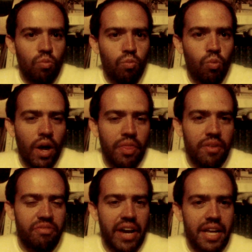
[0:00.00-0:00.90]
What
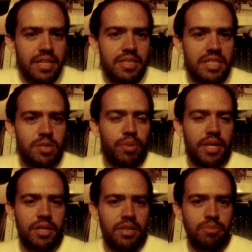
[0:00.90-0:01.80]
the fallacies
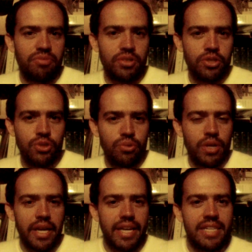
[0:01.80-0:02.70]
become for you
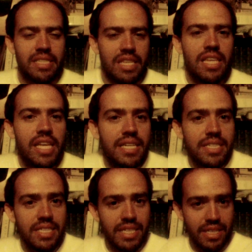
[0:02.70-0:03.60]
is
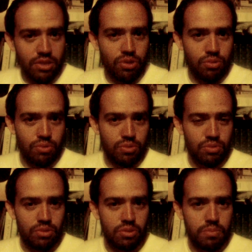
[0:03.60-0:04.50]
listening
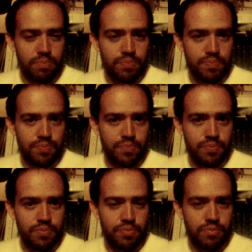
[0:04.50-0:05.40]
tools.
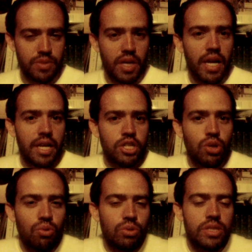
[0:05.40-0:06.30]

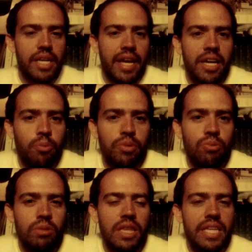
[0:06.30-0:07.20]
Tools that help
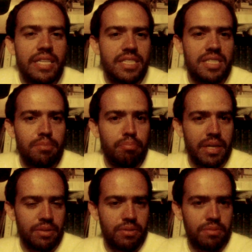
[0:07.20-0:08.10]
you listen
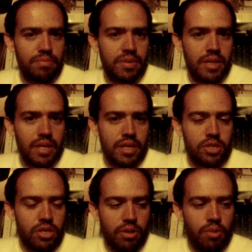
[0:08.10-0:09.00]
better.
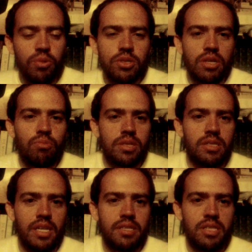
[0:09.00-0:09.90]
So that when someone
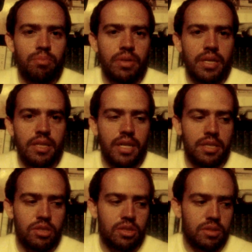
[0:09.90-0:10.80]
says something
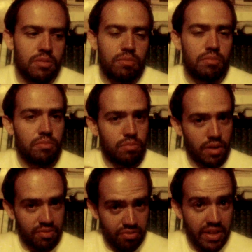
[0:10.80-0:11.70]
that's
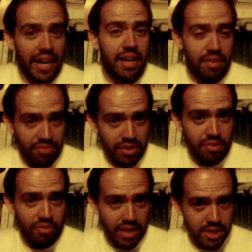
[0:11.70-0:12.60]
a
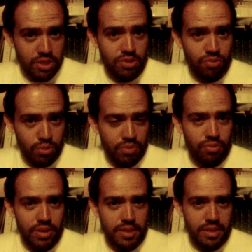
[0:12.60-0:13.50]
fallacious form
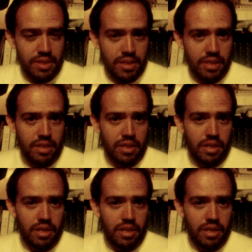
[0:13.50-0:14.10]
of reasoning,